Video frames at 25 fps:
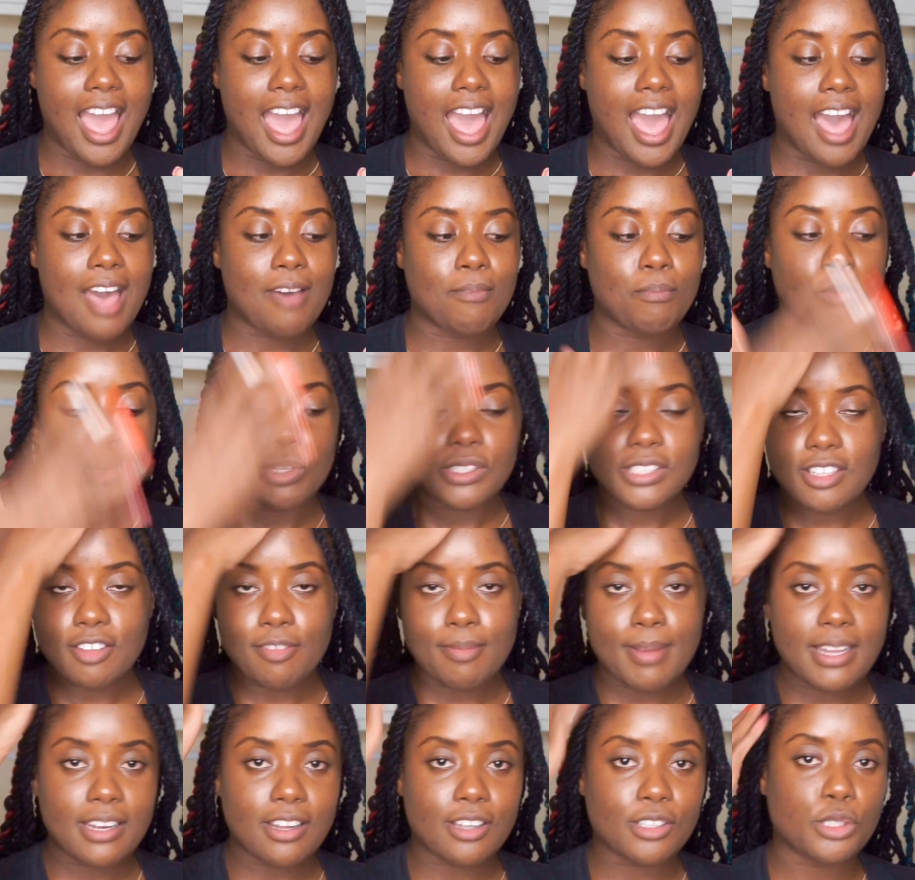most of
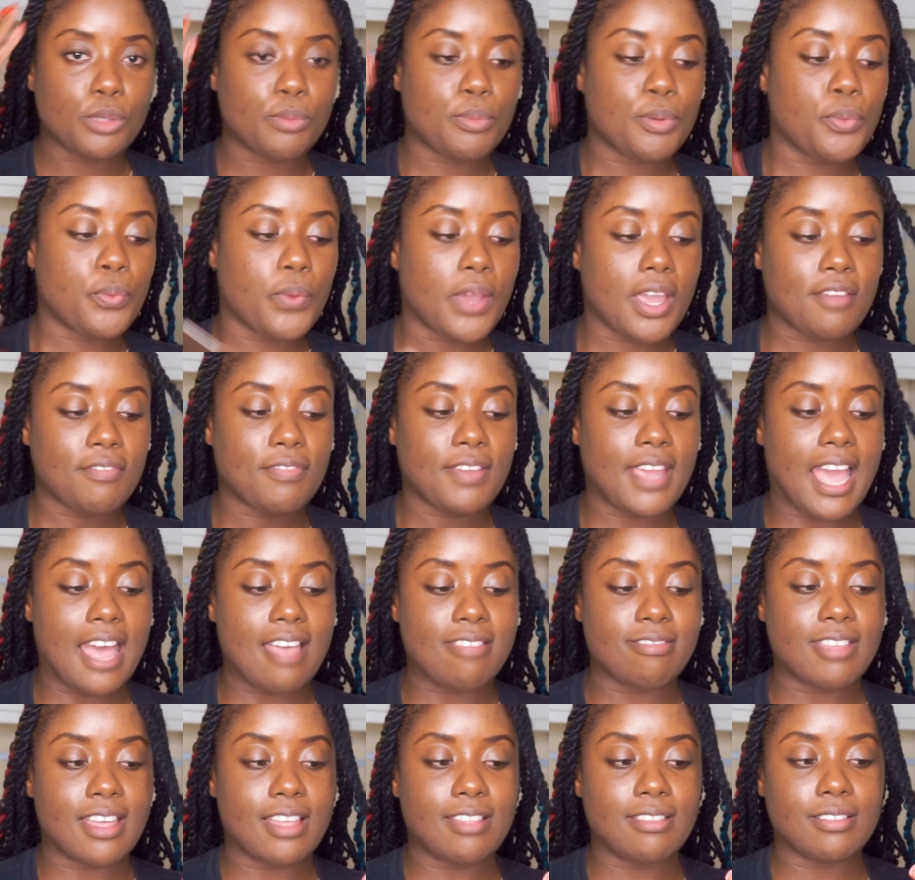my locks will be wavy, and
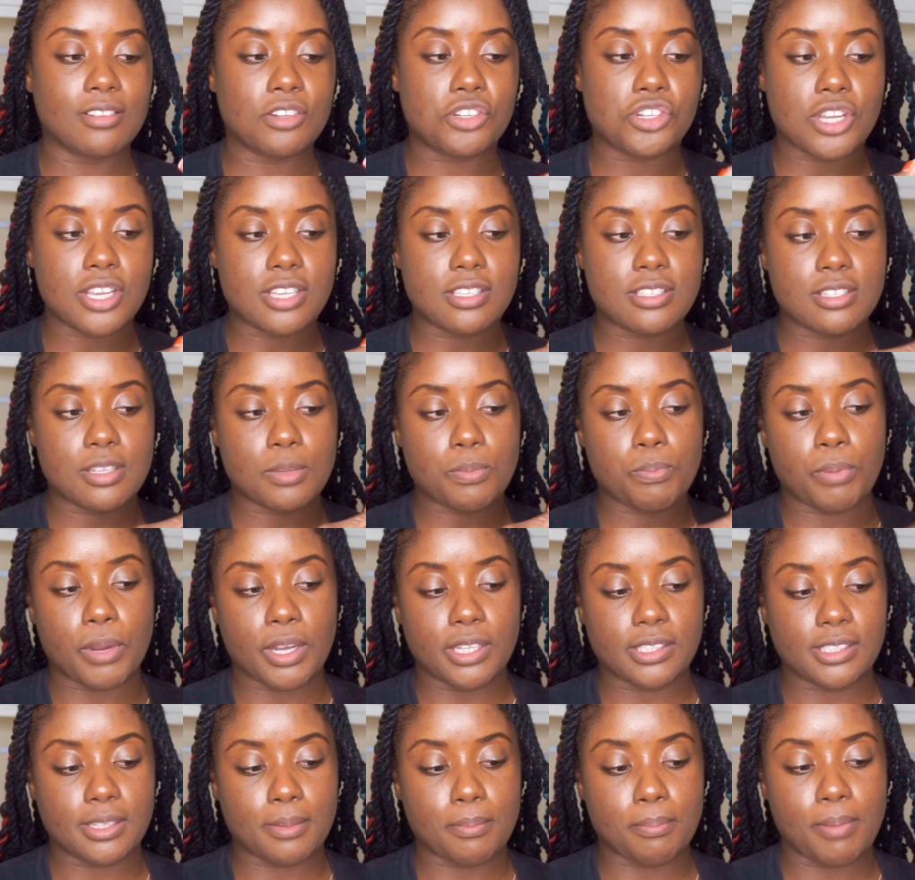then just the
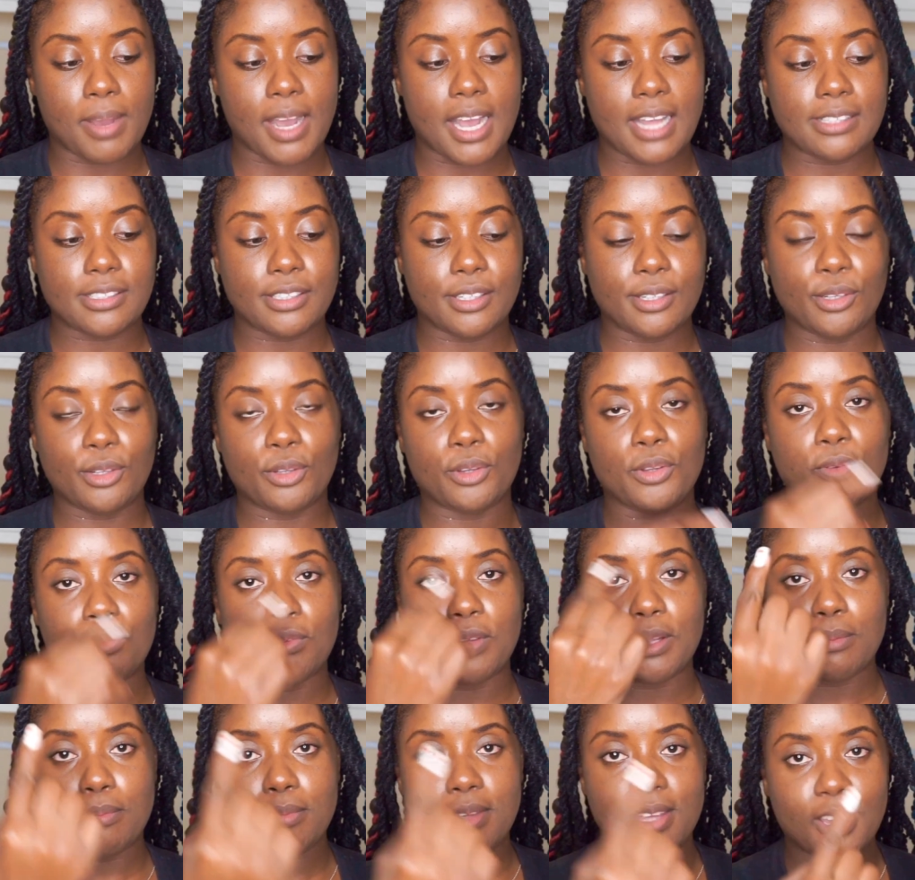bottom part alone
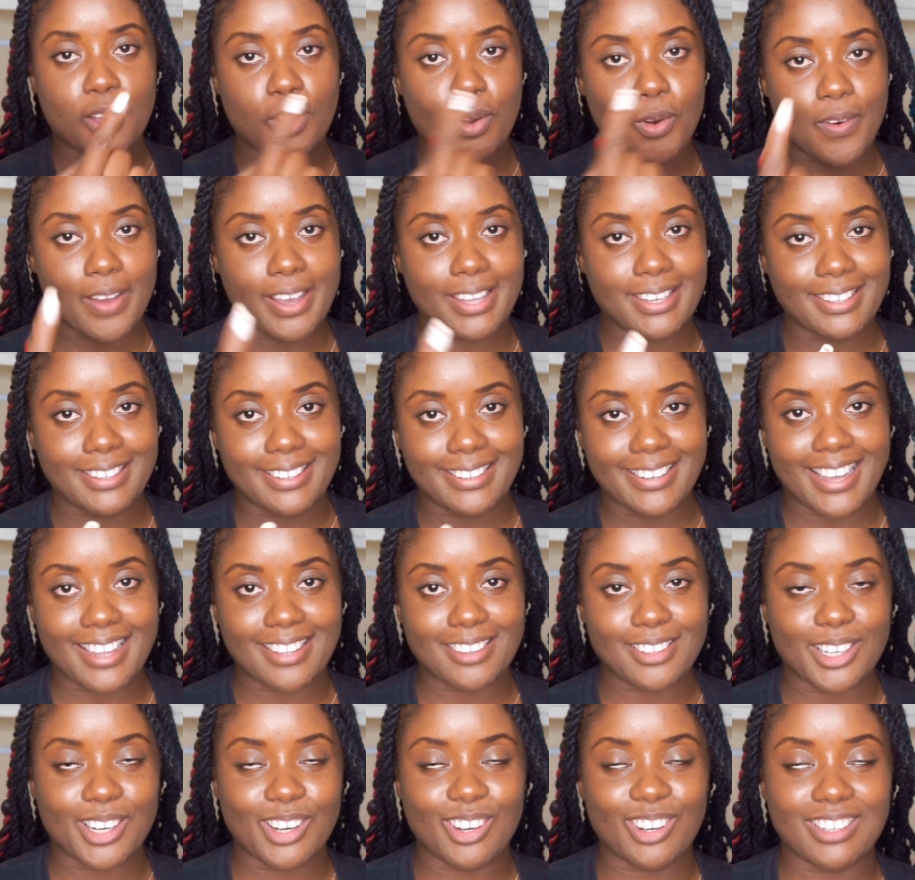will be coily like the
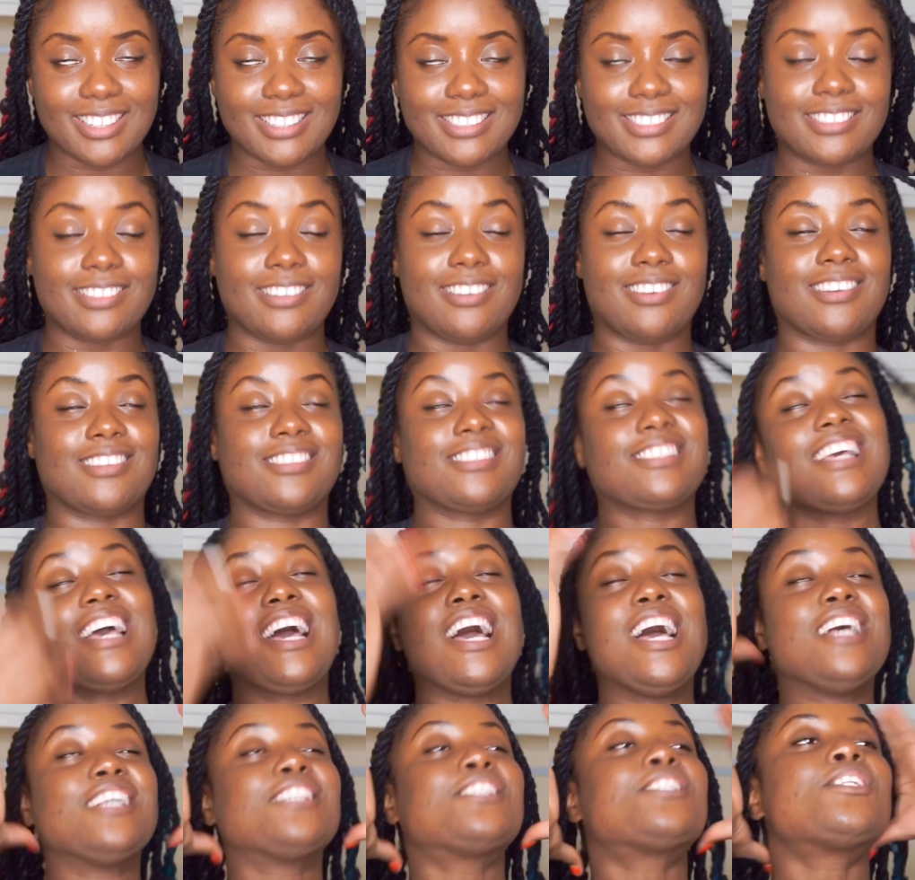goddess locks.
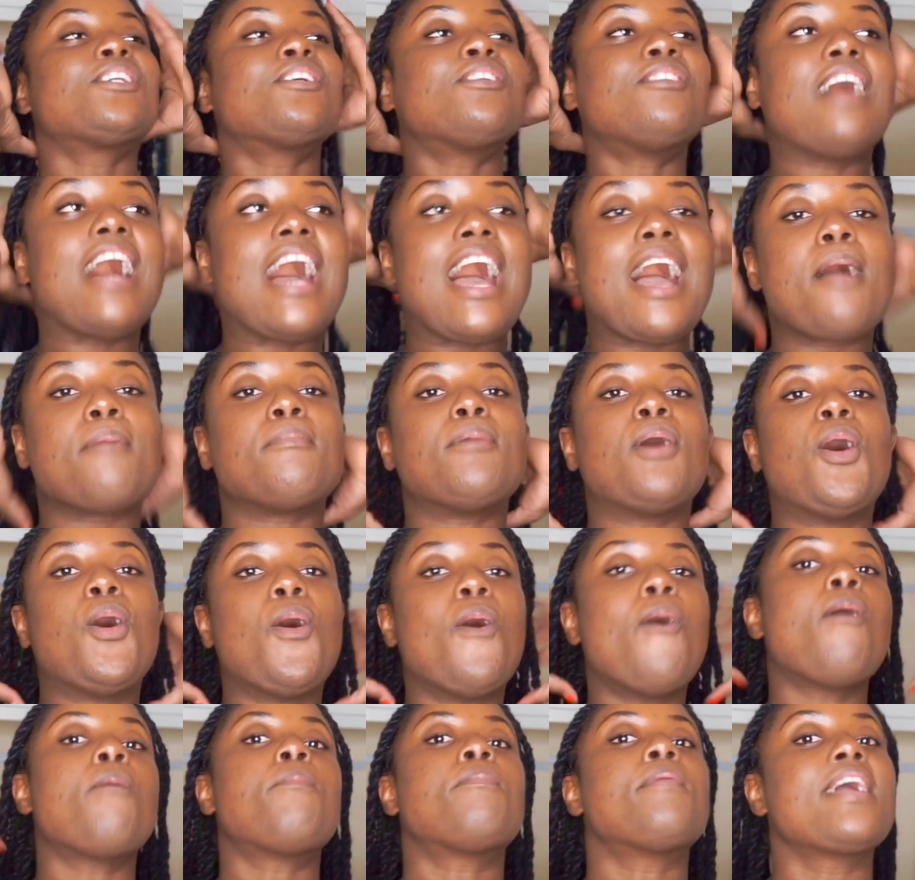So I'm
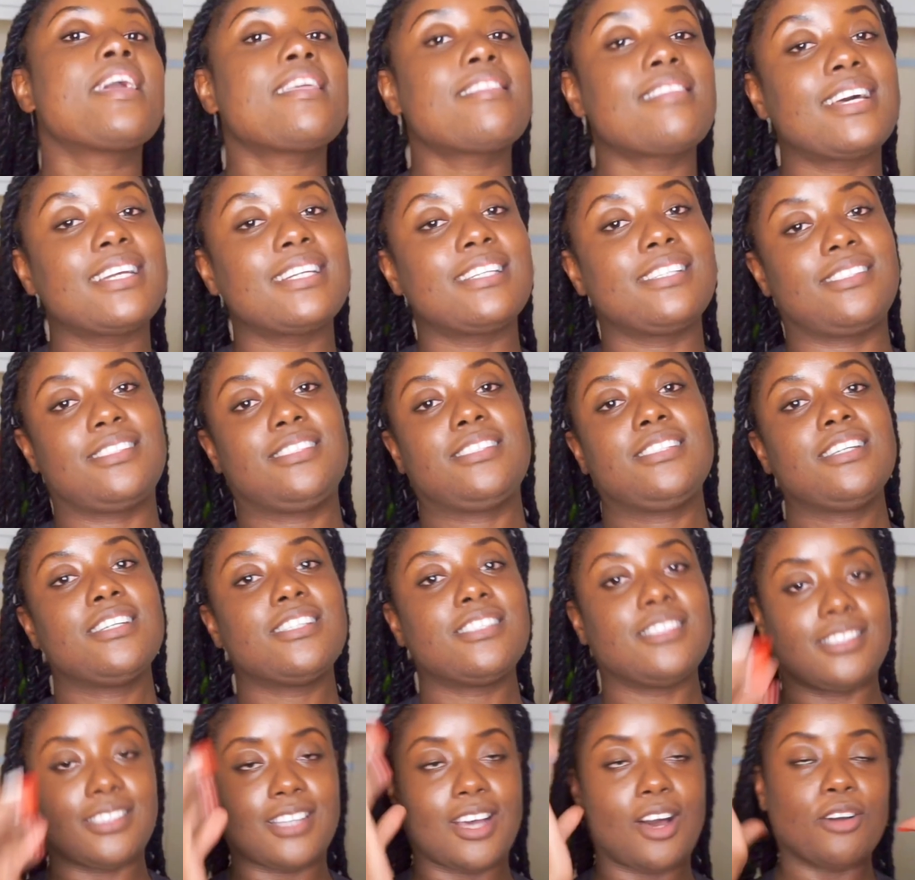hoping that it
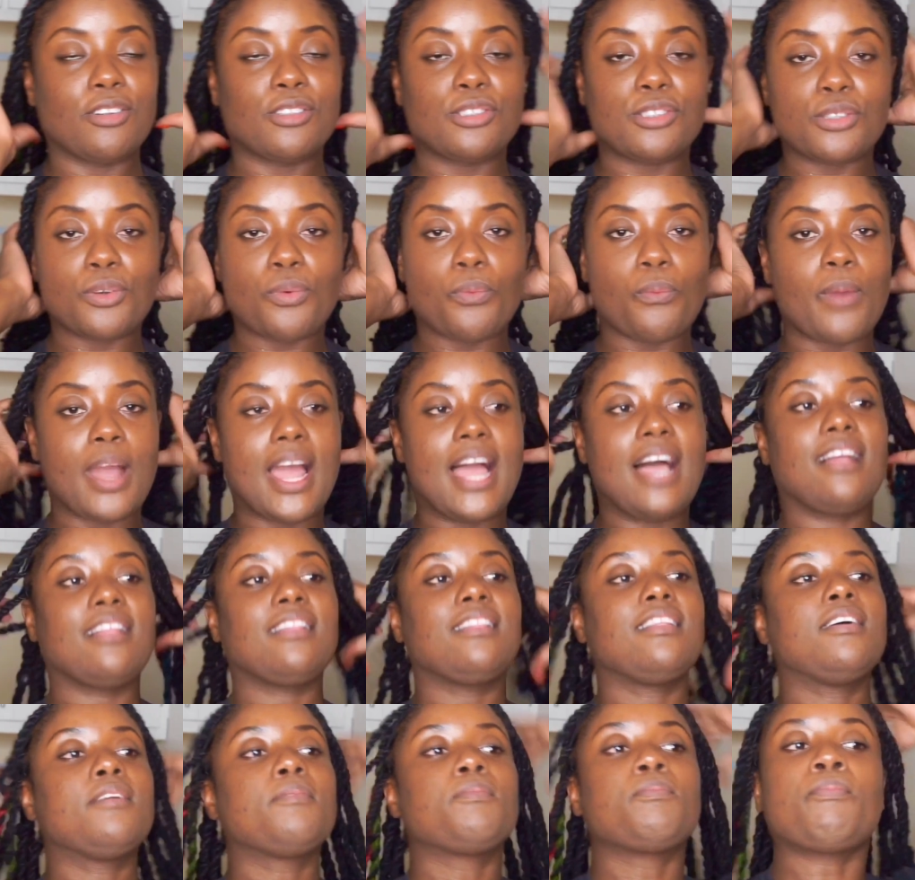turns out
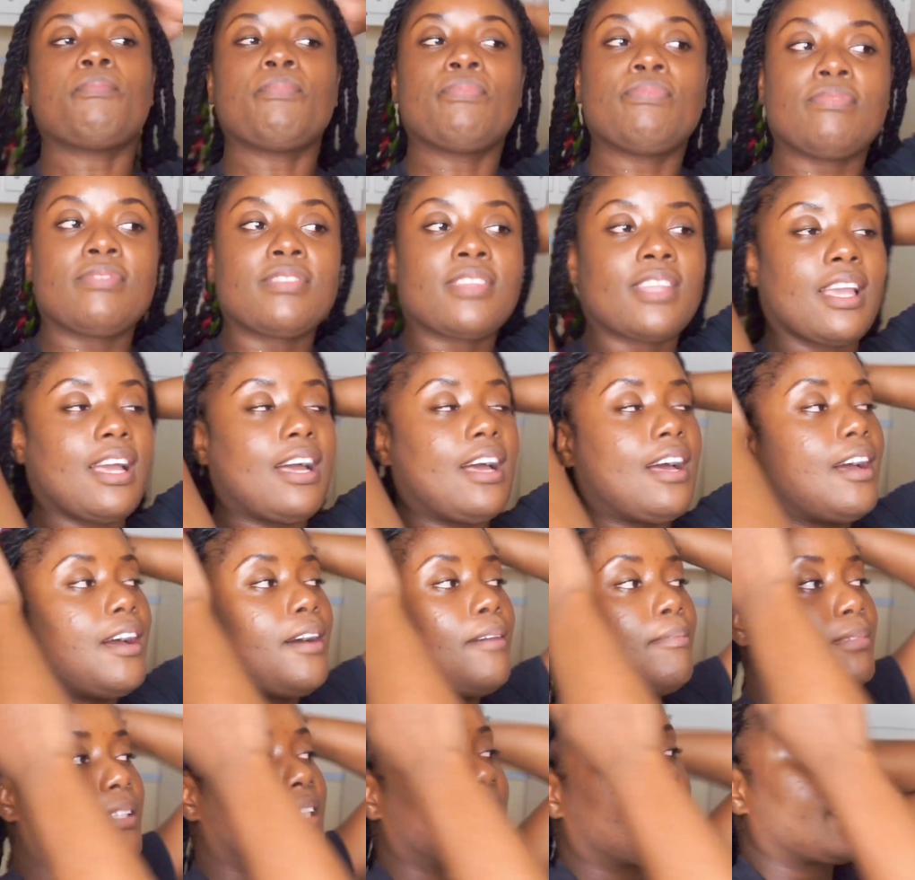well.
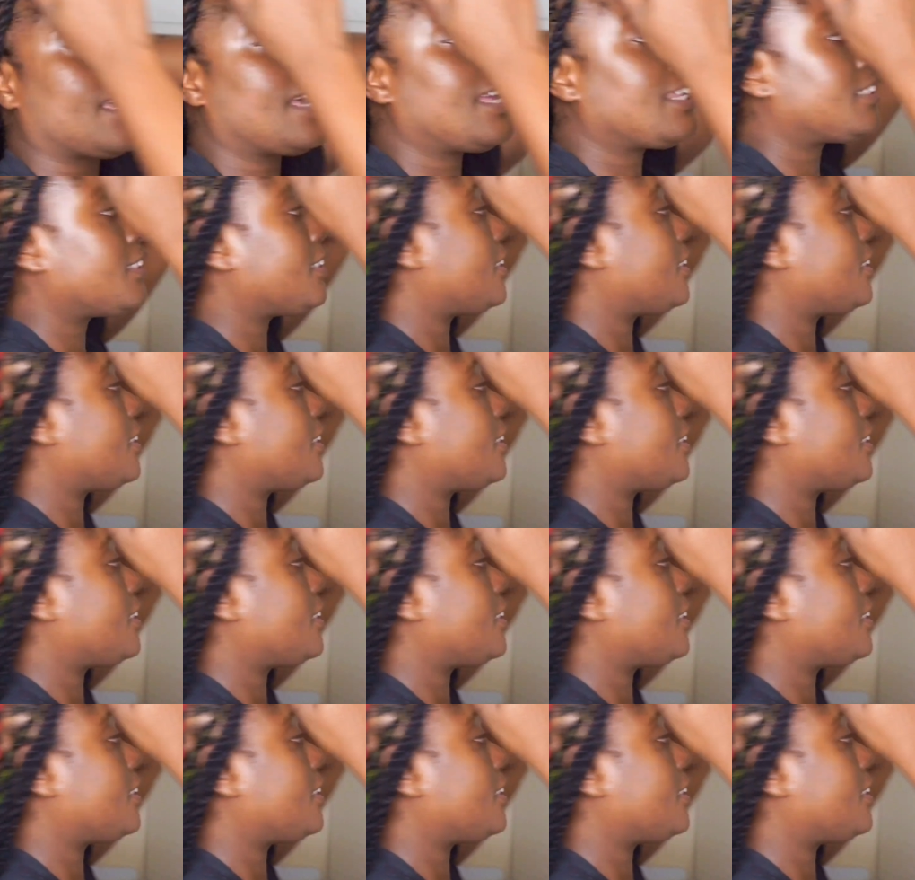Look at, you